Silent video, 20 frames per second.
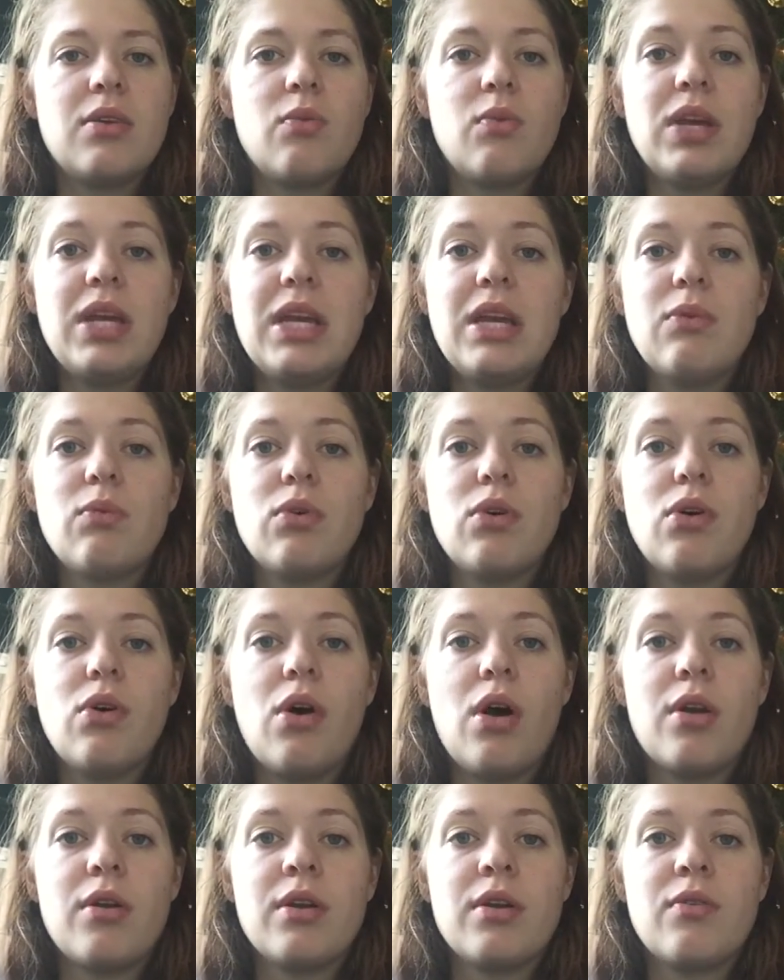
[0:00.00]
We
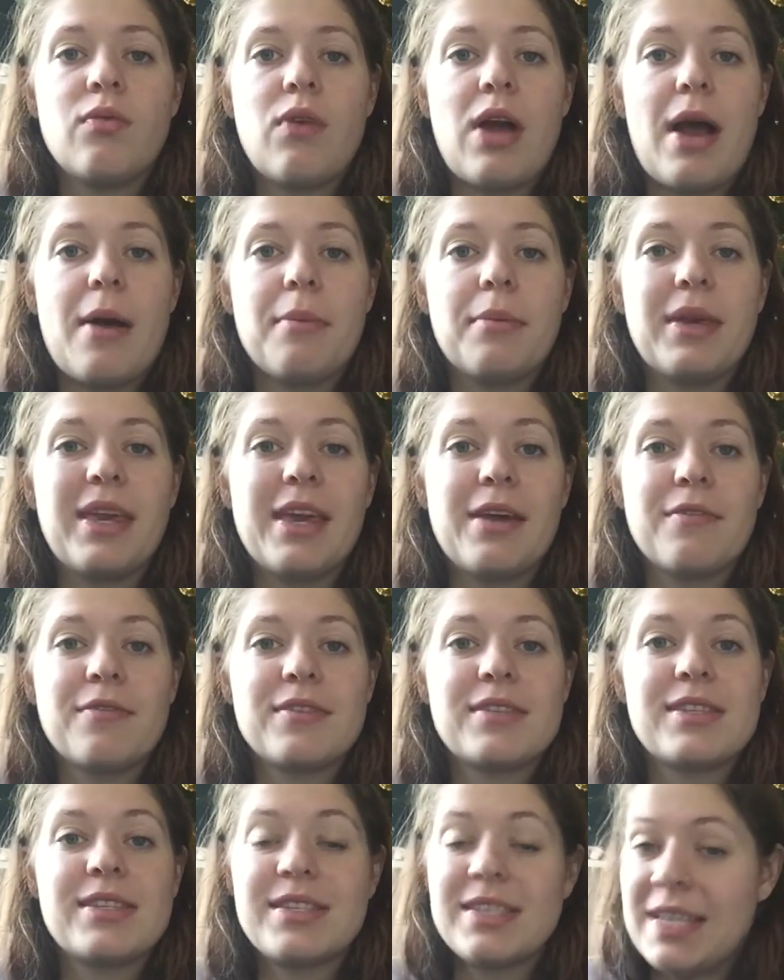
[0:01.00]
will unwrap
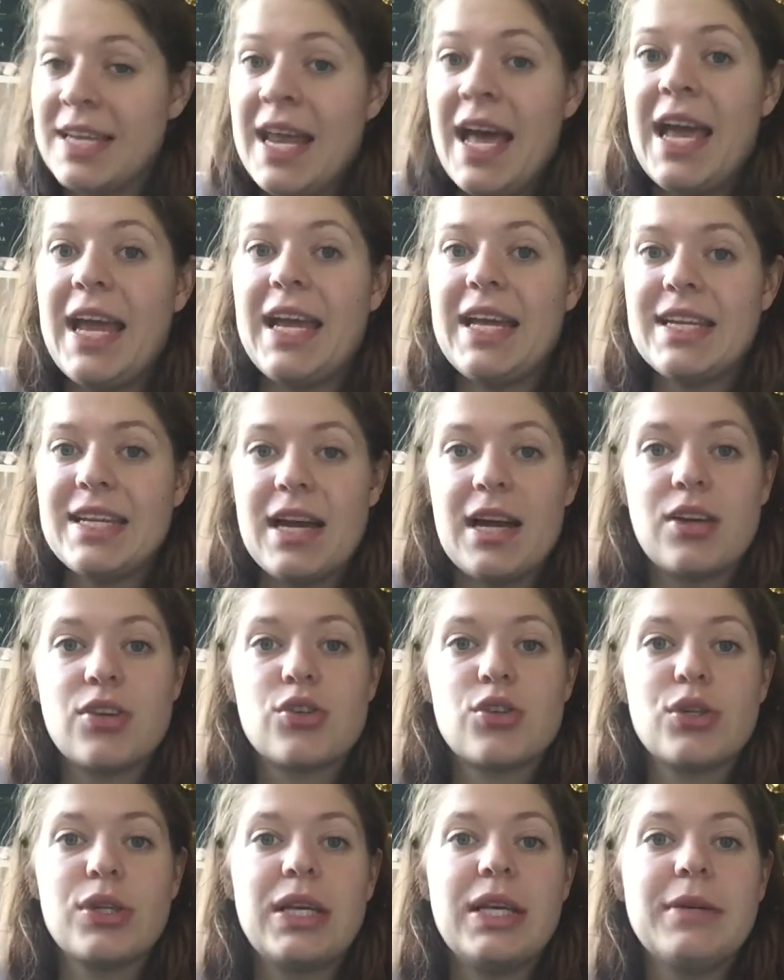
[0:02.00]
gifts tonight,
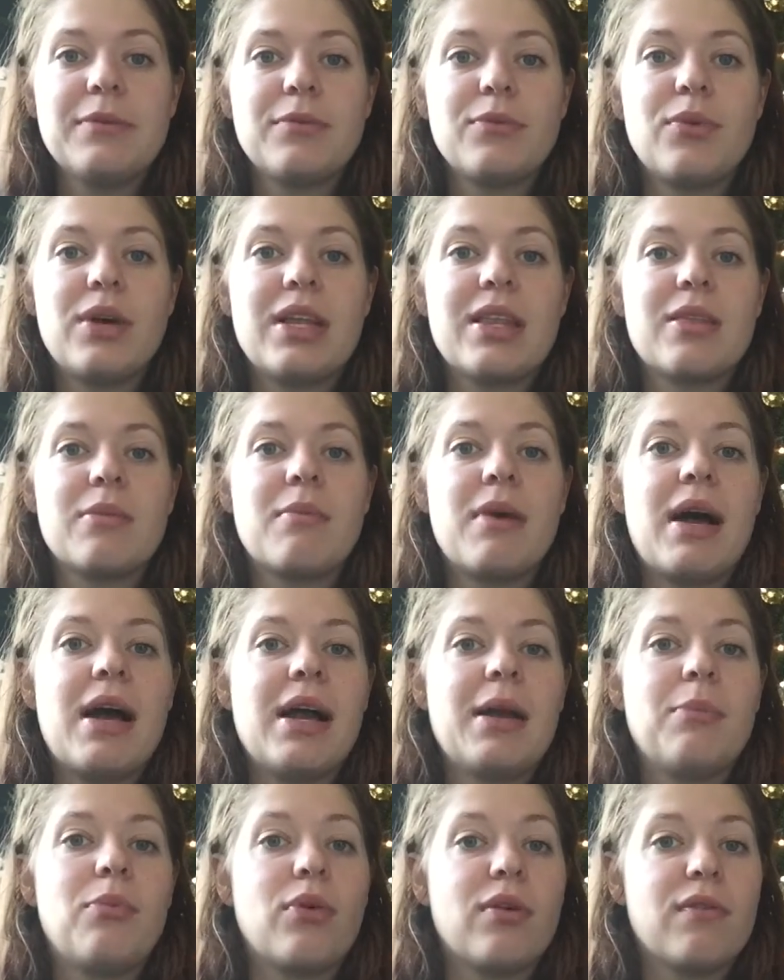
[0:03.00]
actually, with
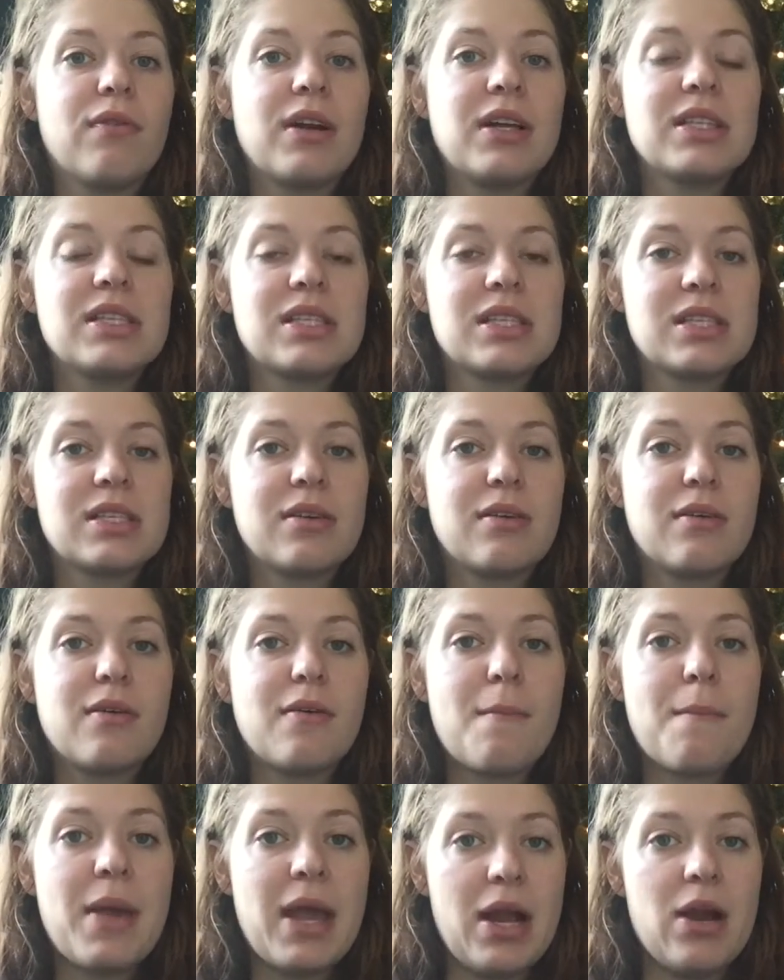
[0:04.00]
my boyfriend's
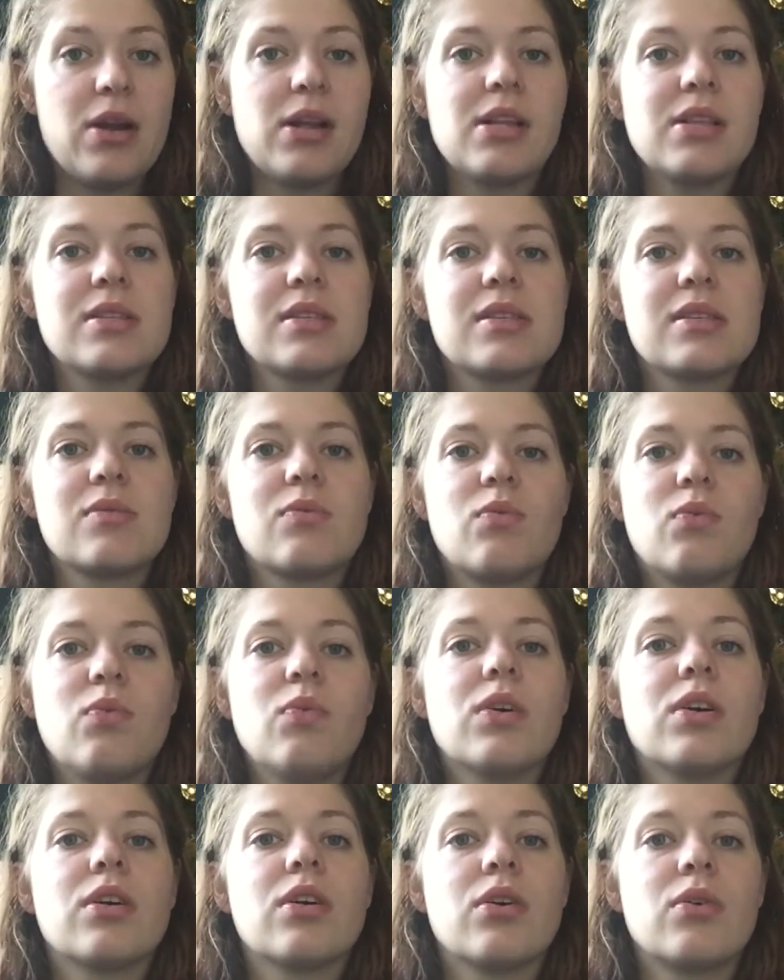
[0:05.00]
parents.
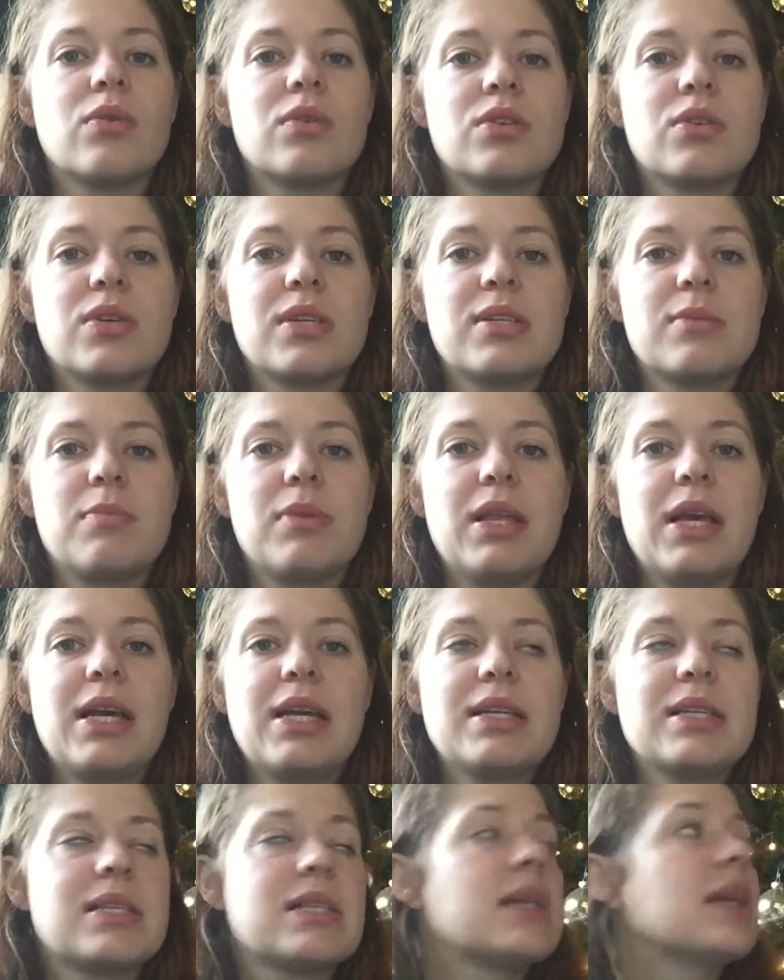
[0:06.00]
We're going to his
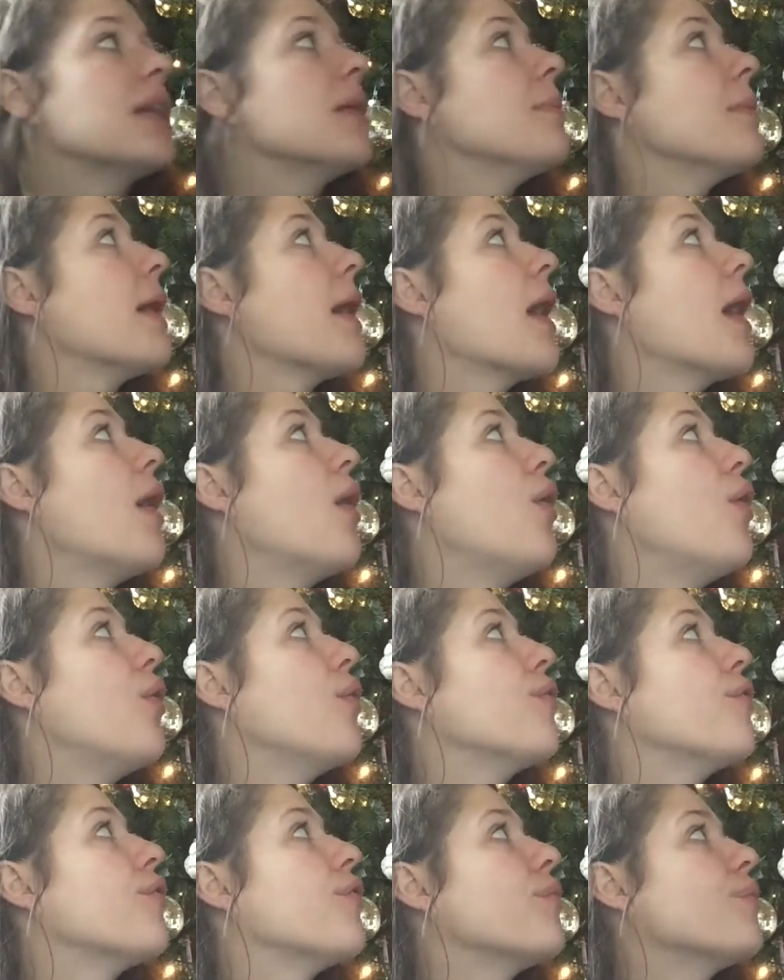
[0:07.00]
place in
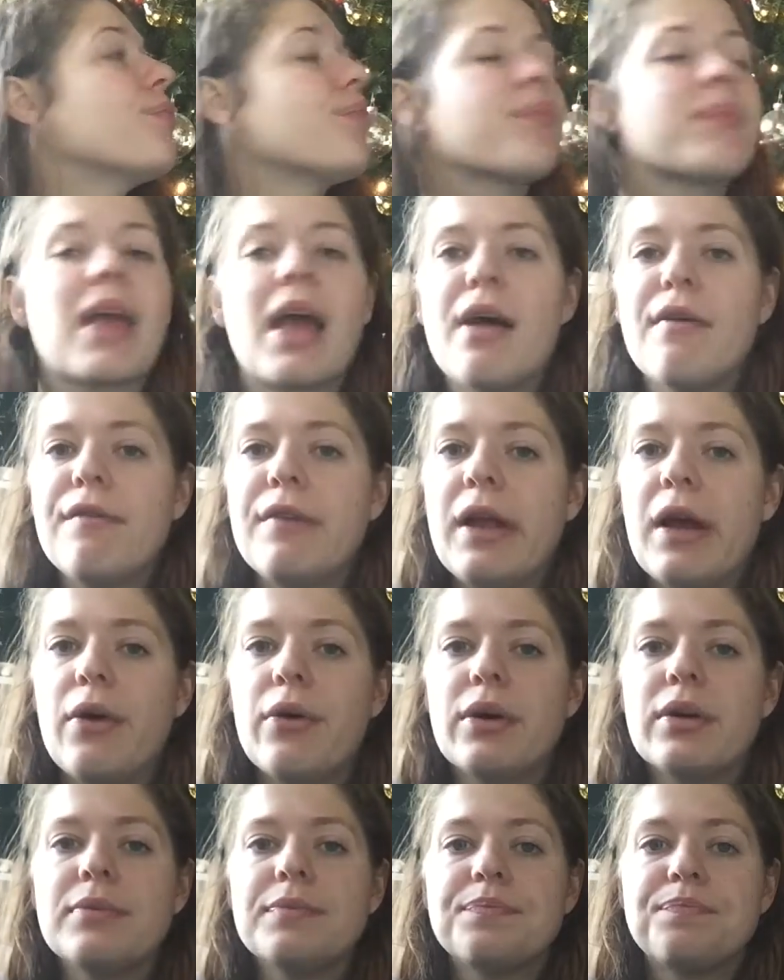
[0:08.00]
about half an
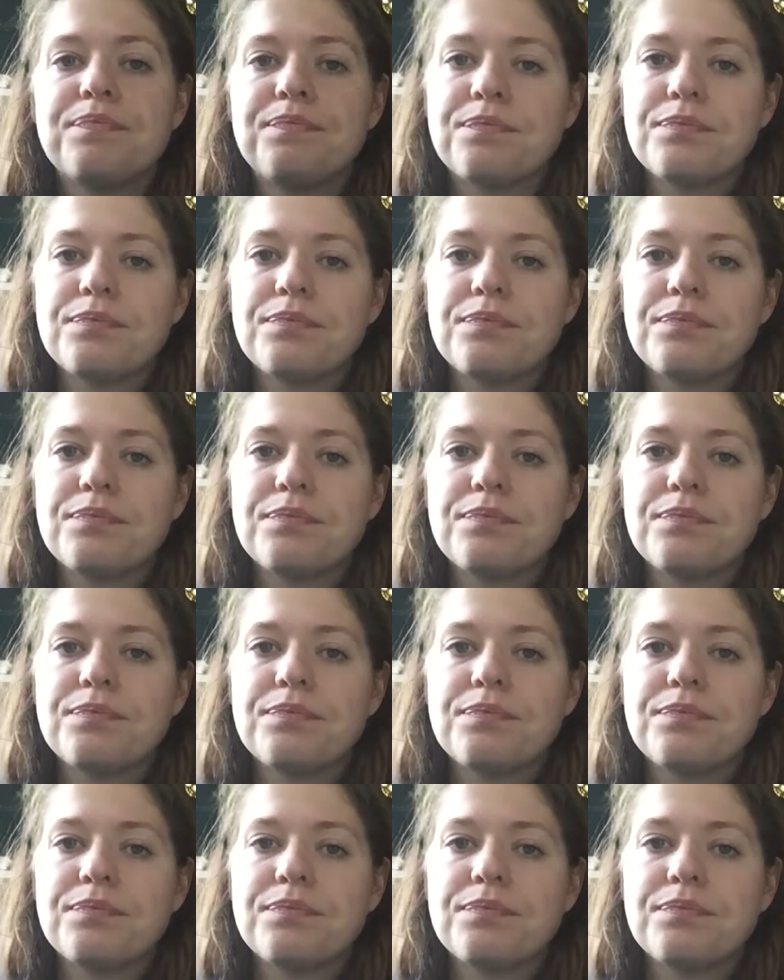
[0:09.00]
hour